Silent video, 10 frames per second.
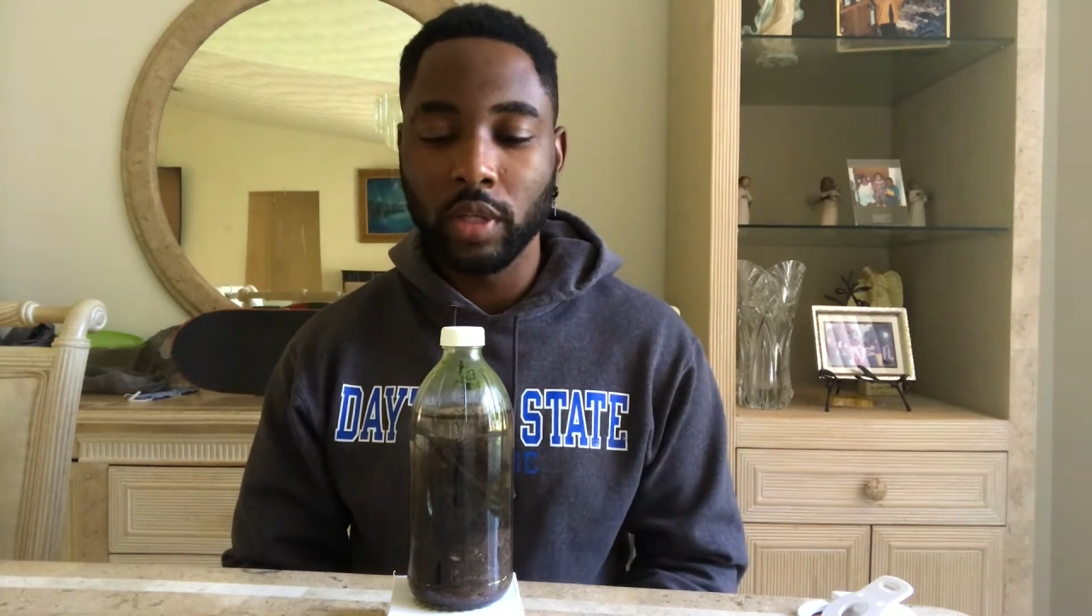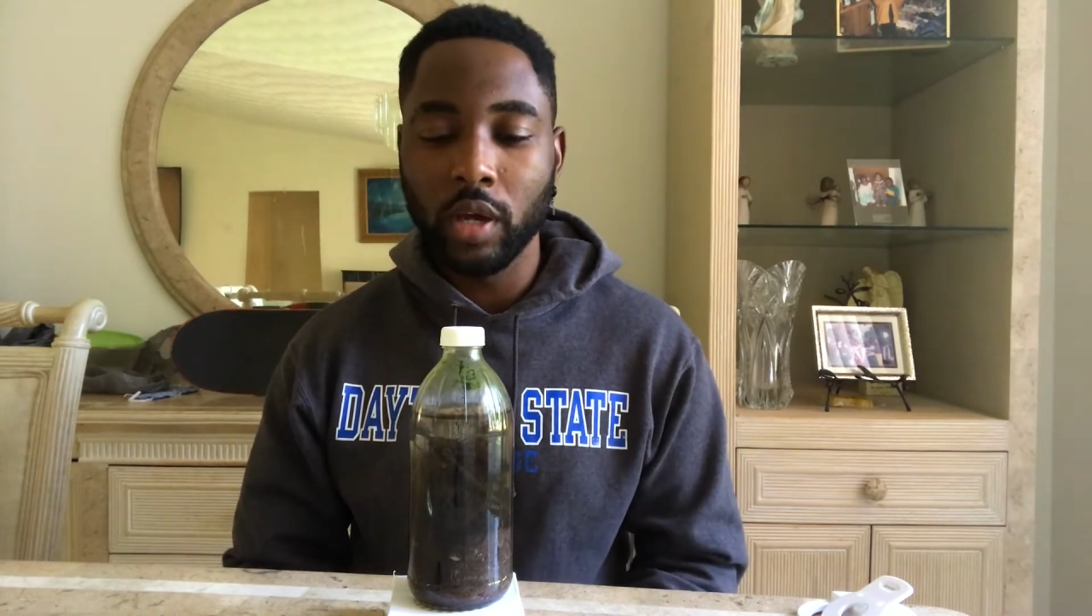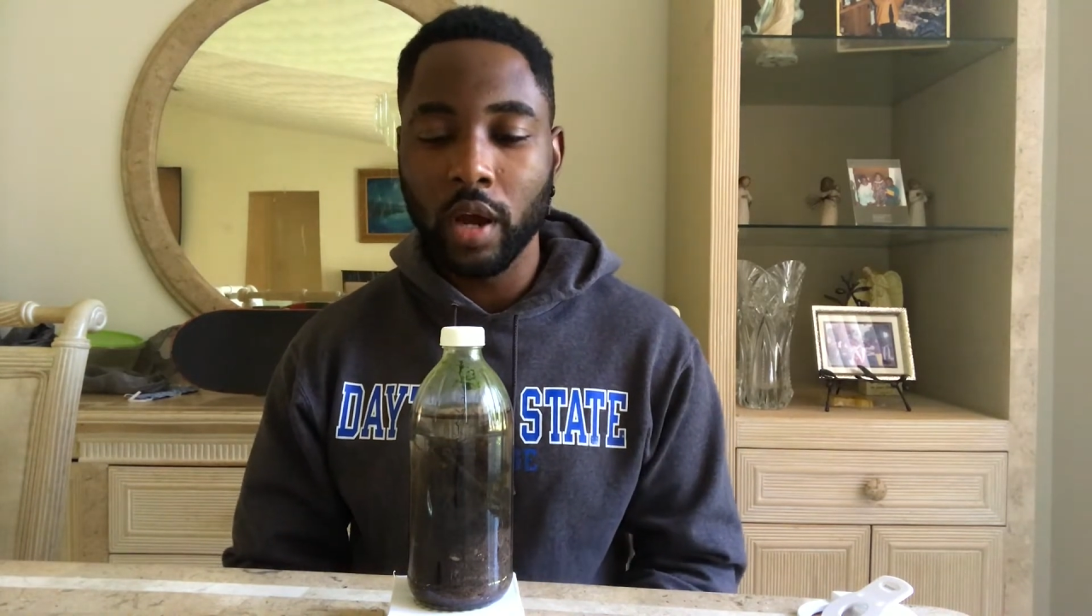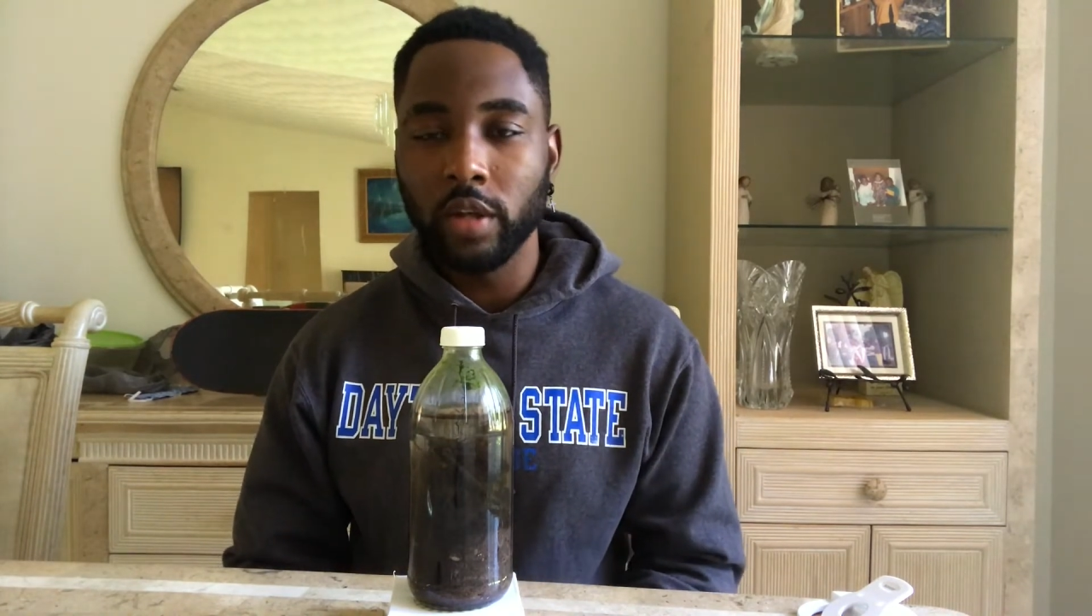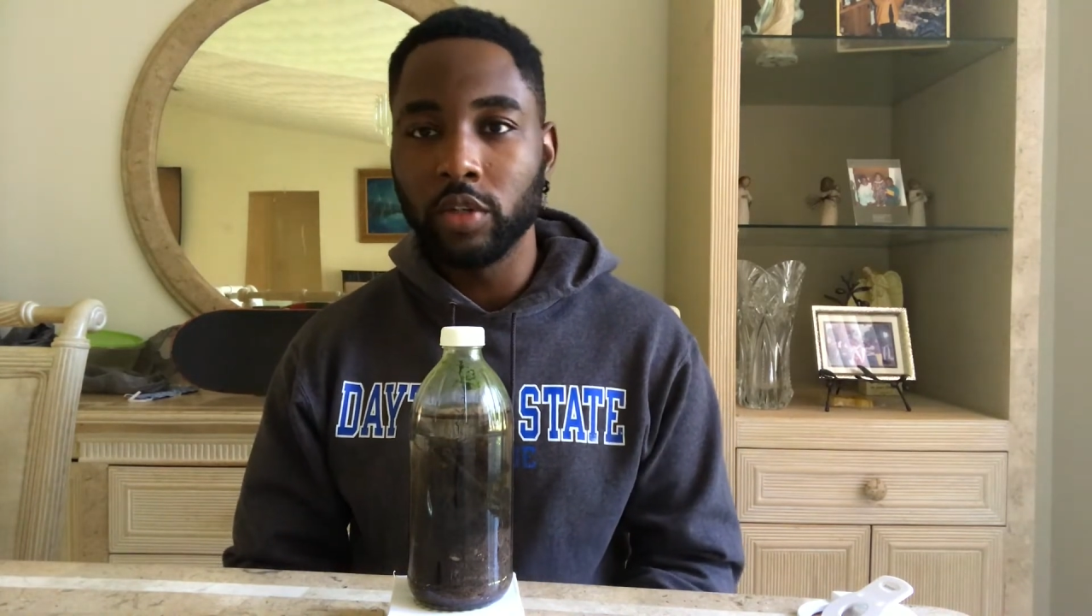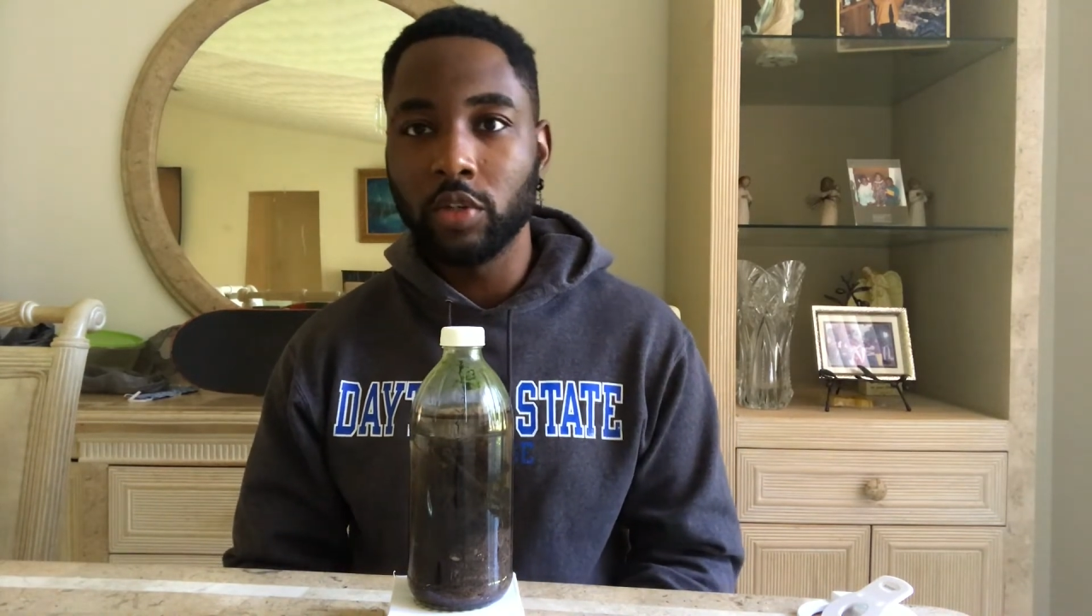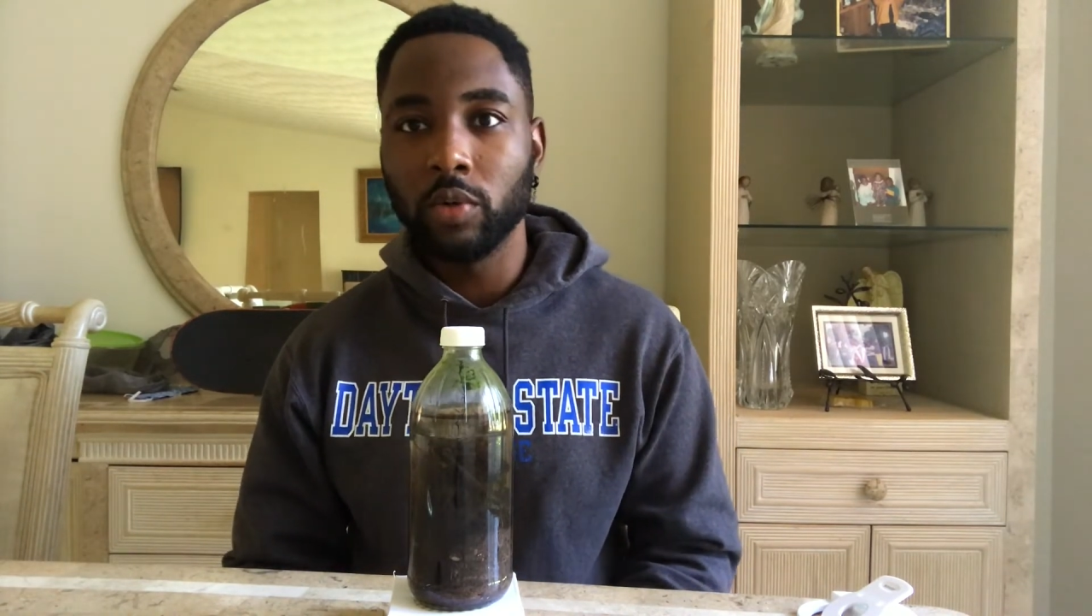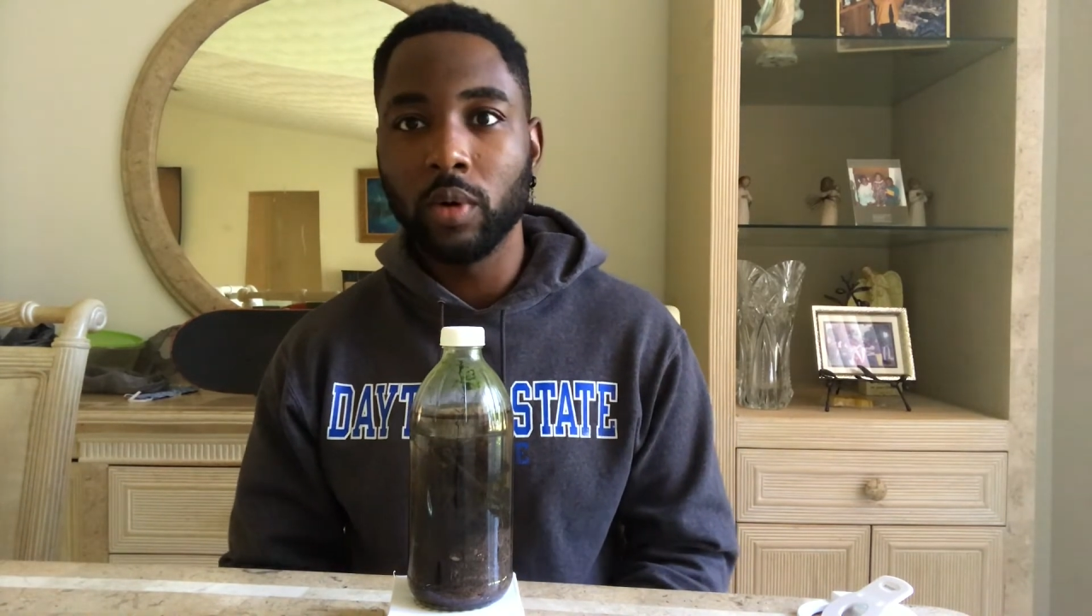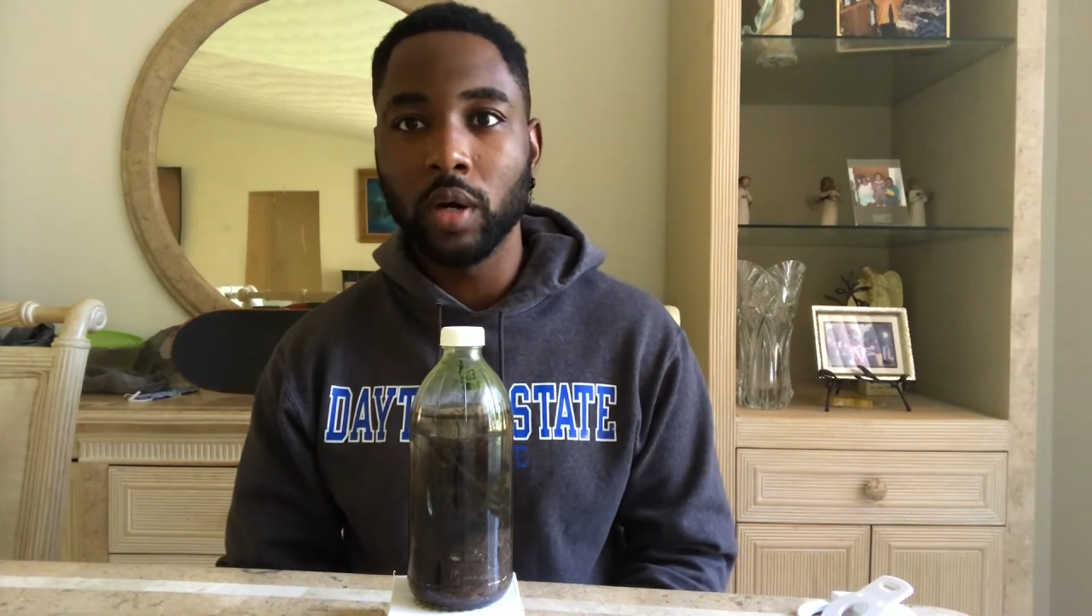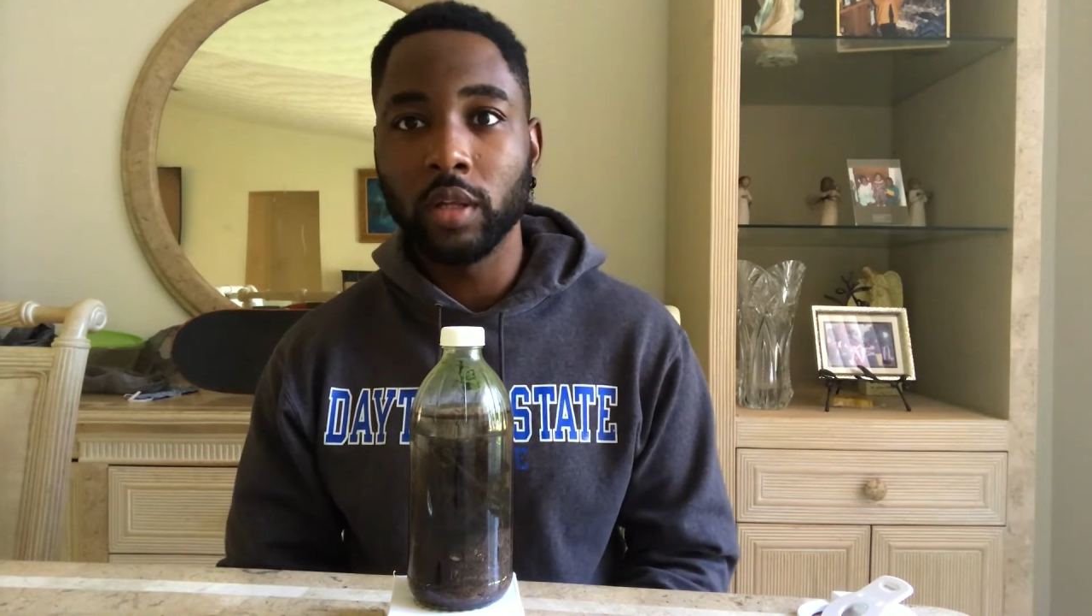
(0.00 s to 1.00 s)
got
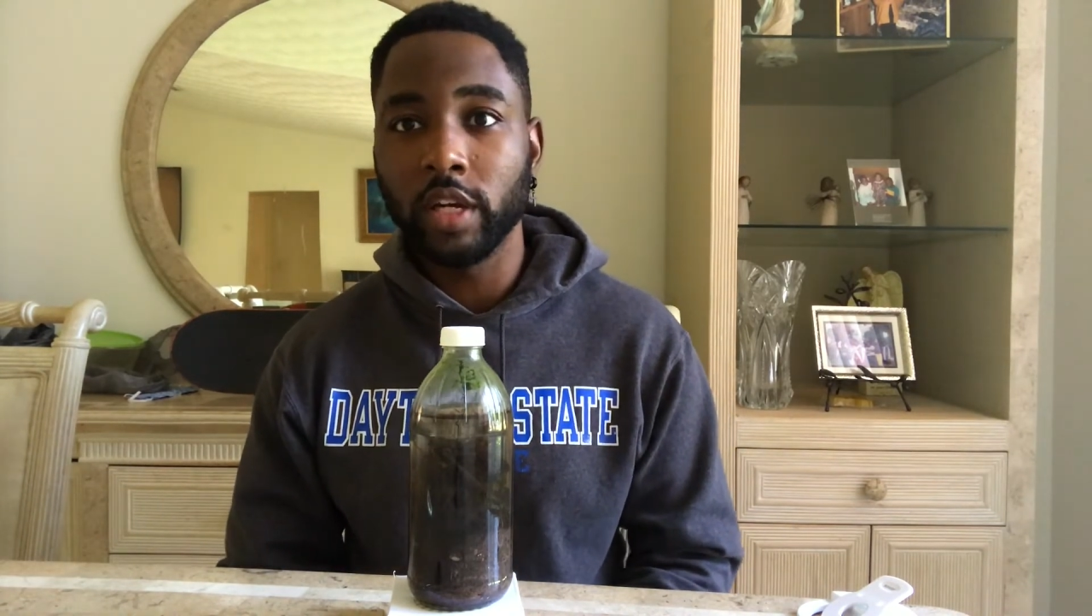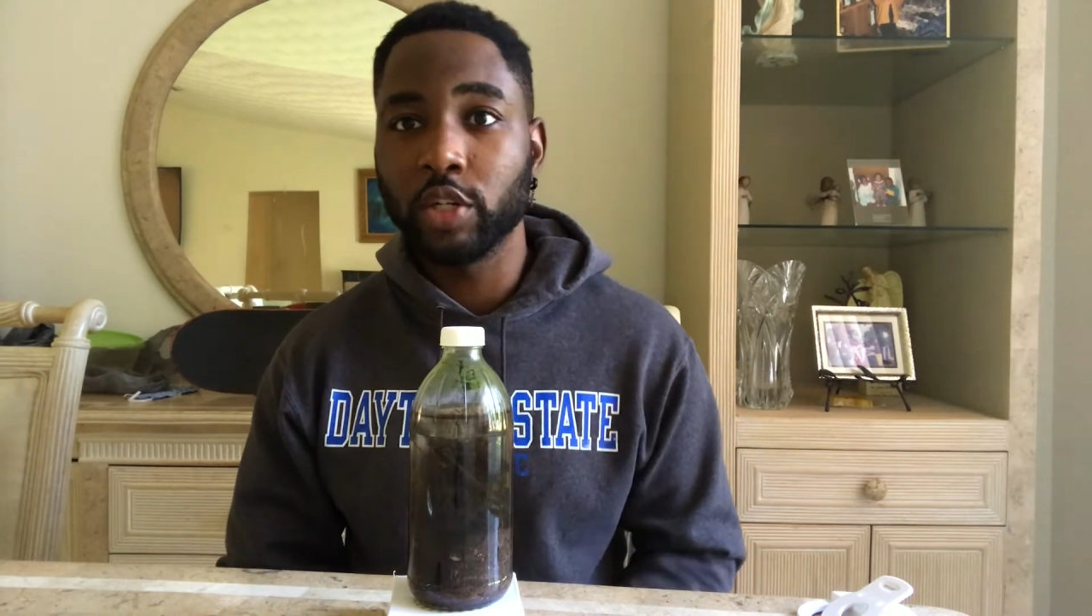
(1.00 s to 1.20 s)
into like